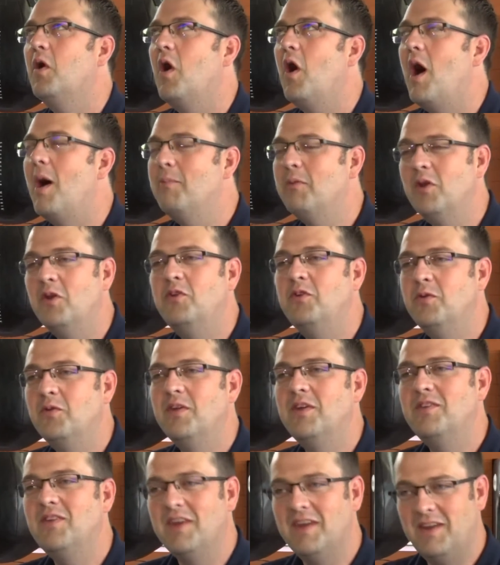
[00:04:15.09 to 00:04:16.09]
"I'm going to
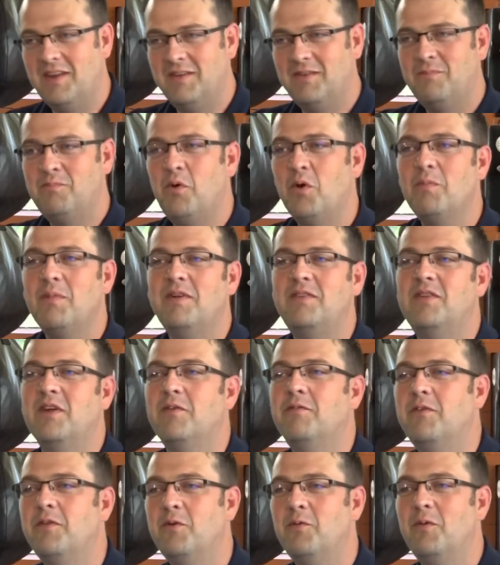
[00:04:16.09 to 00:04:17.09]
do this. I'm going to put
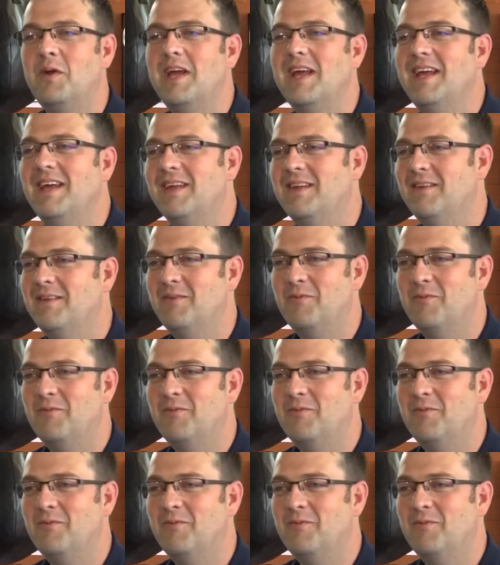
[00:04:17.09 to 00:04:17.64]
myself in the ring. Yeah,